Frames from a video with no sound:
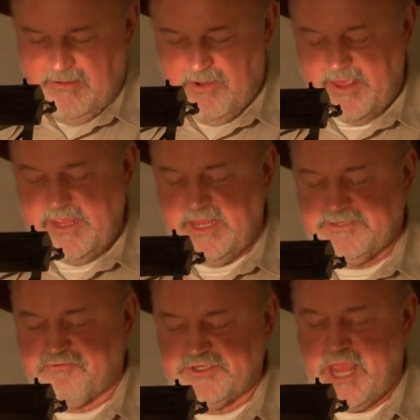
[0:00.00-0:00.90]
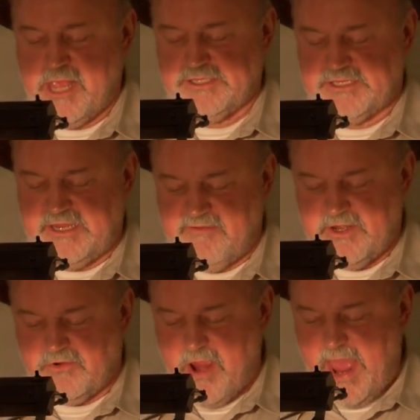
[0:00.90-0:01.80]
by these presents give
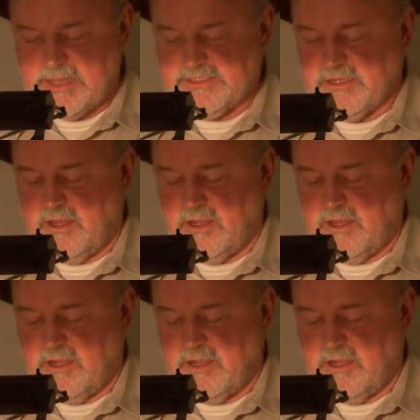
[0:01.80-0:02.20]
and grant